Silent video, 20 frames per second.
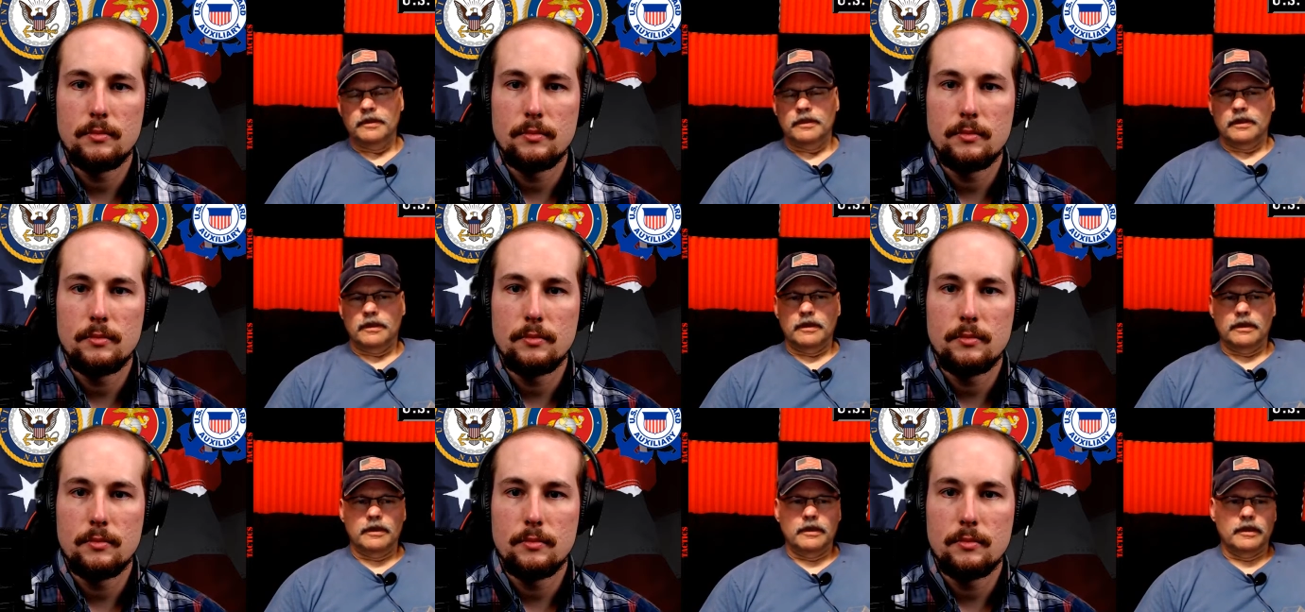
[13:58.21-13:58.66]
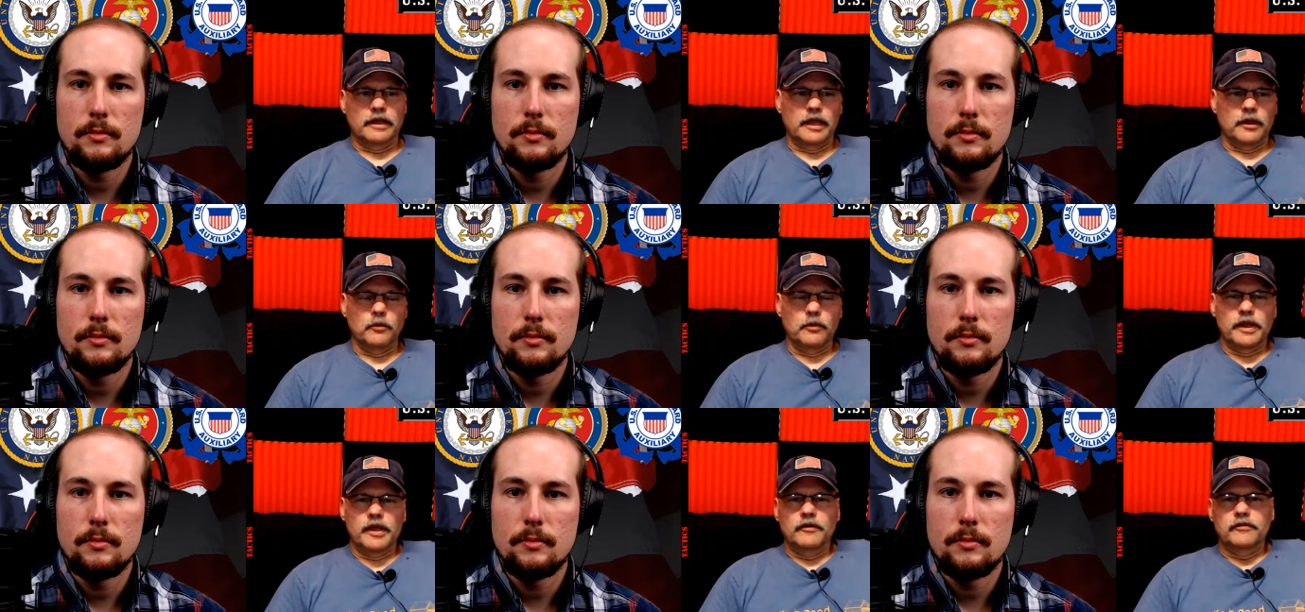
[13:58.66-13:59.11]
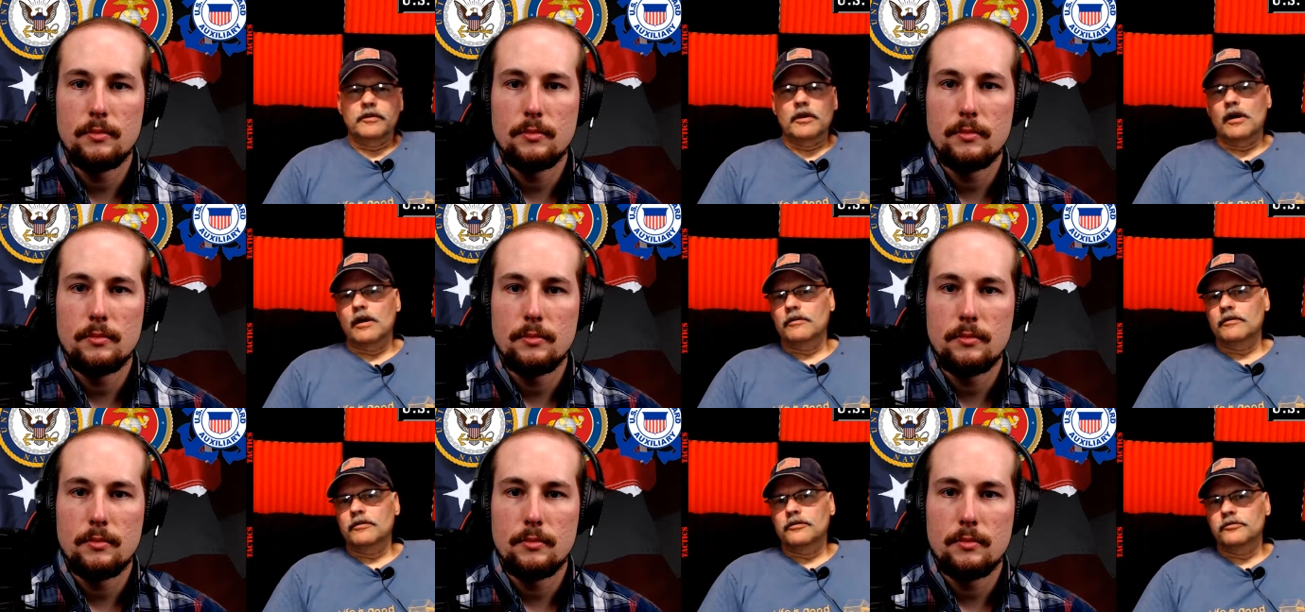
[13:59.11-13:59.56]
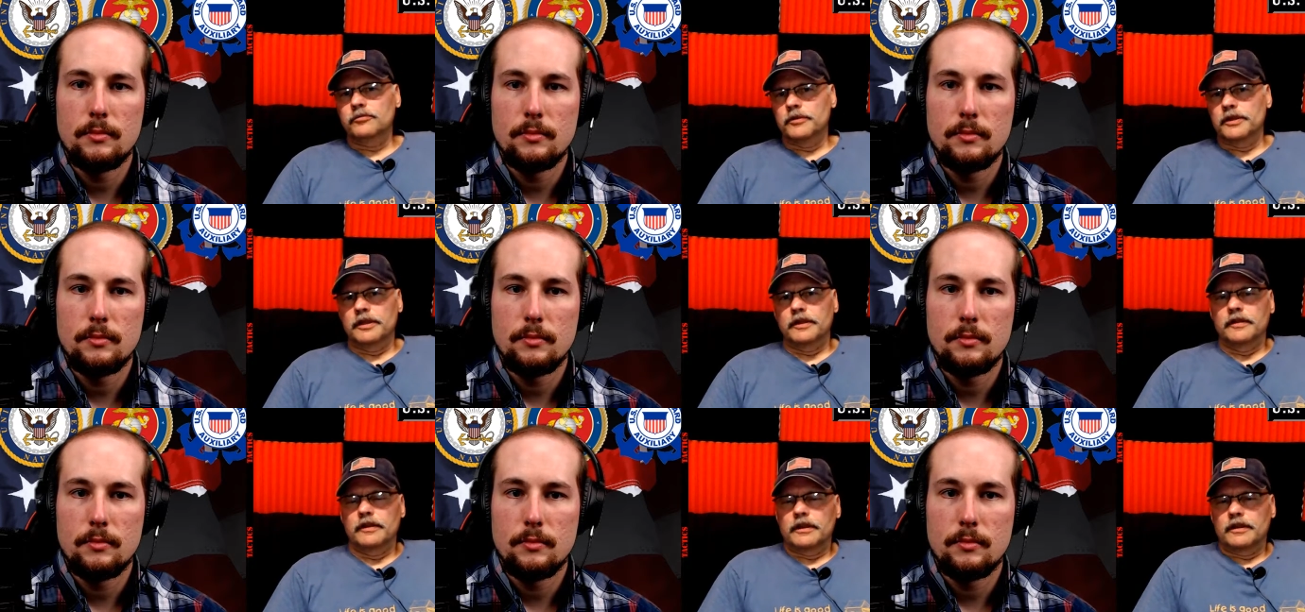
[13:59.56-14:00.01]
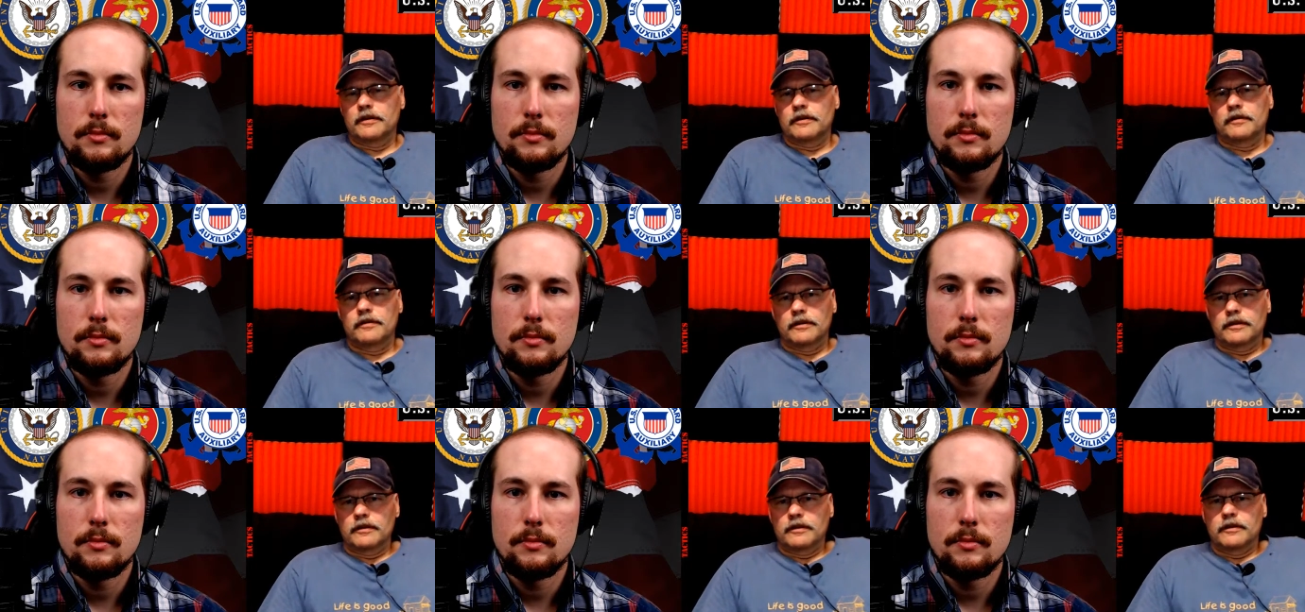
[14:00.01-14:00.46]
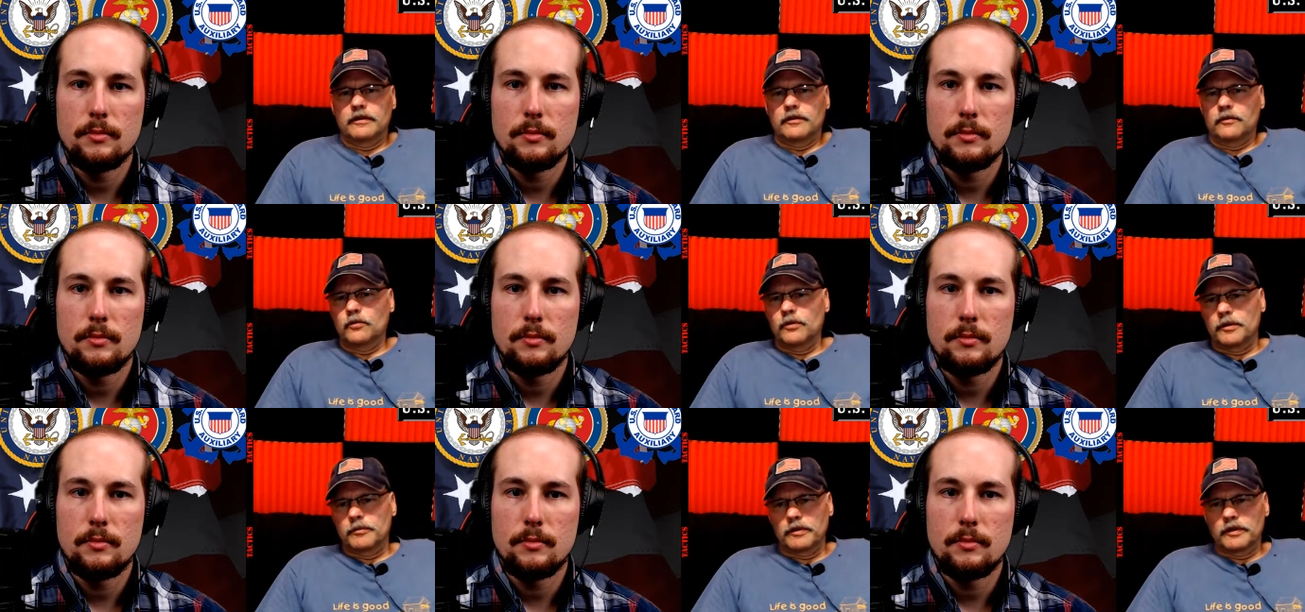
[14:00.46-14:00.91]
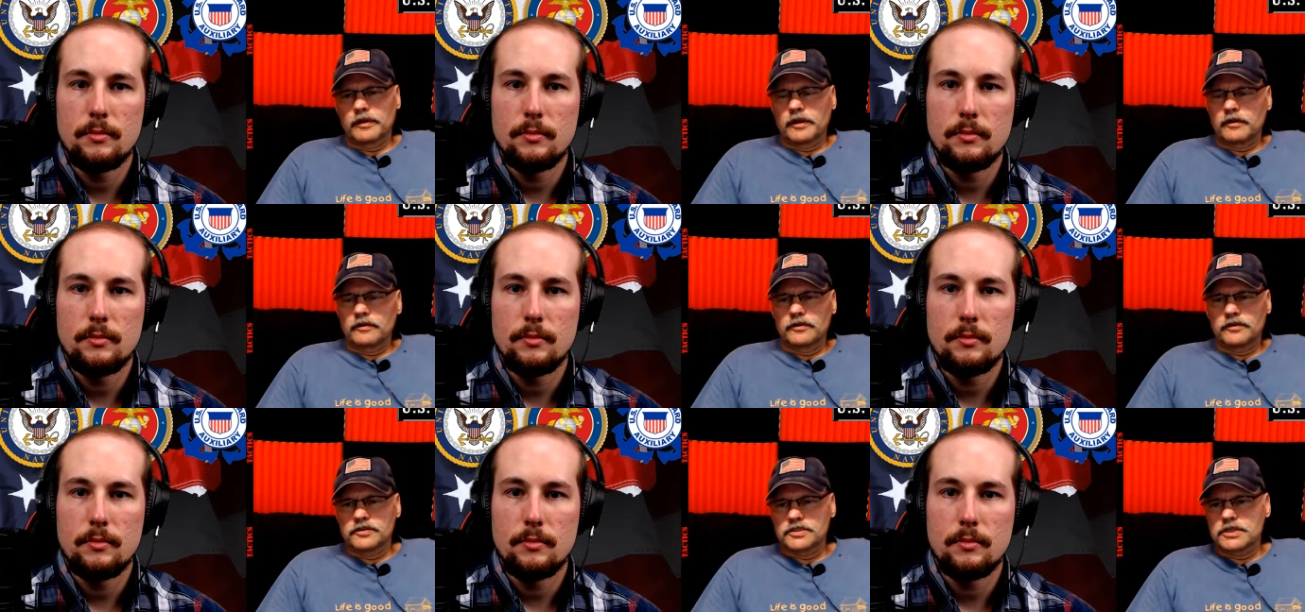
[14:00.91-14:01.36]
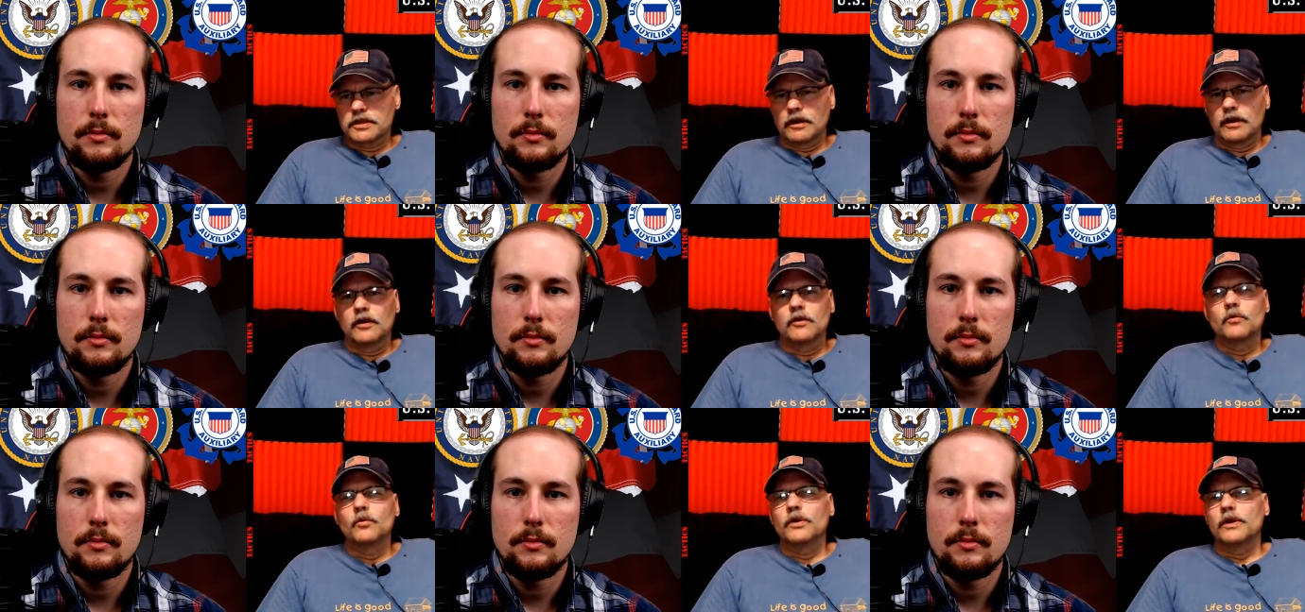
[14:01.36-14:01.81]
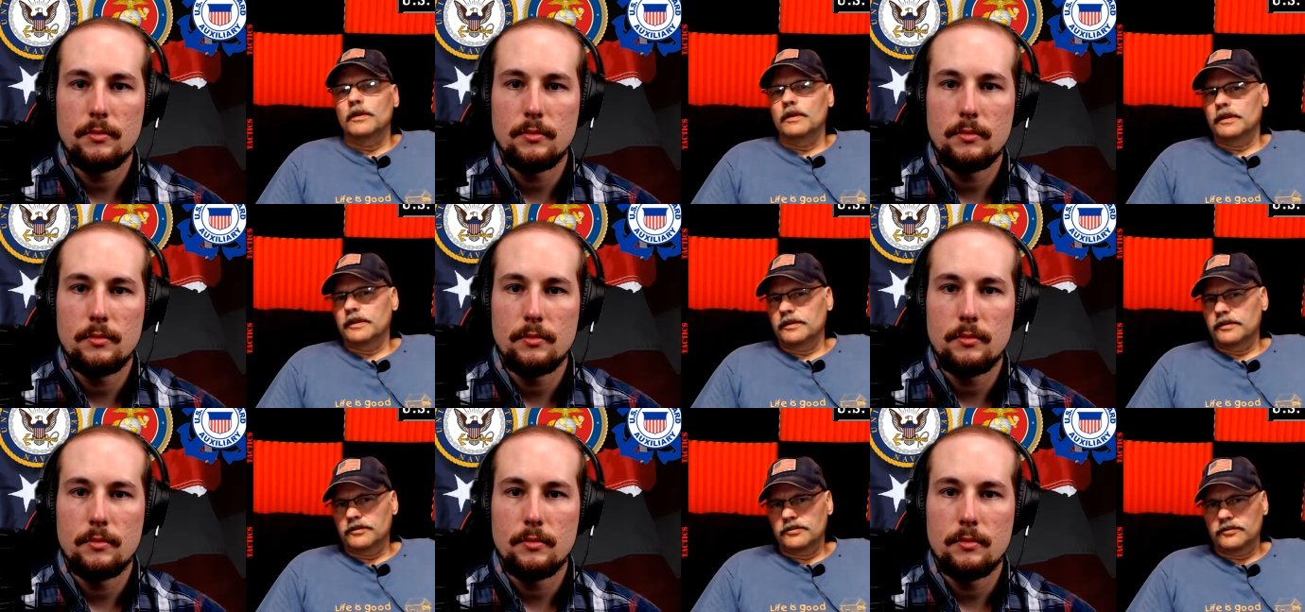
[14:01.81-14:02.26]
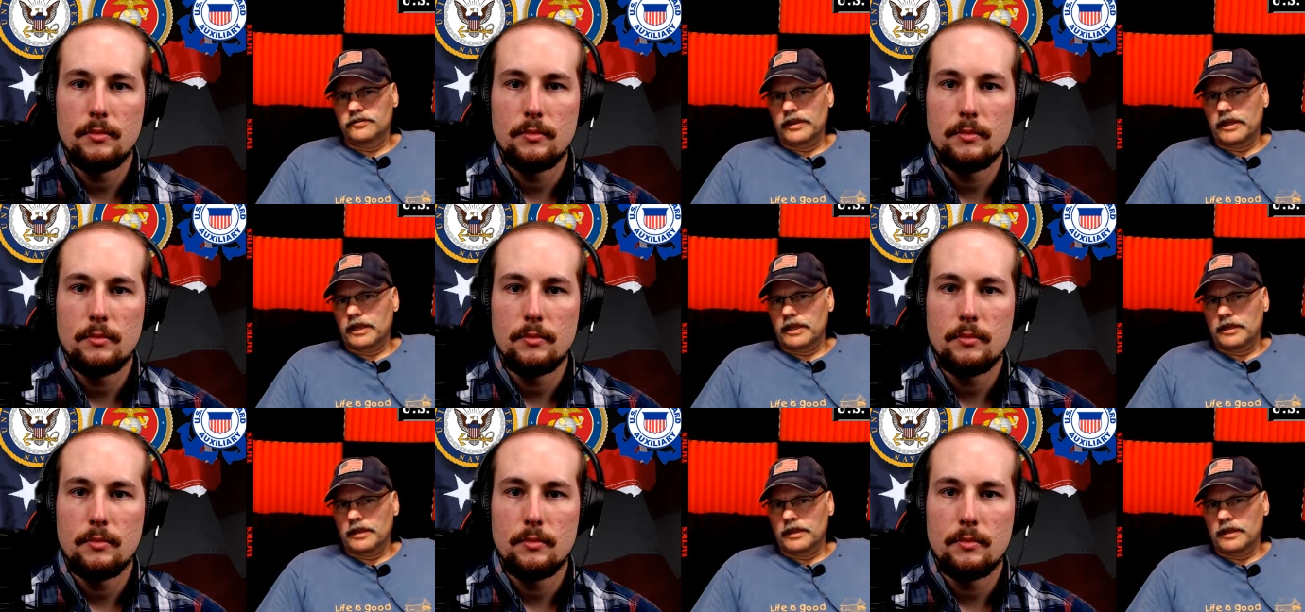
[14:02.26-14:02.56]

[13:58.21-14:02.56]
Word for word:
Speaker 1: uh, and we have congressmen that uh, and women that are just unwilling to stand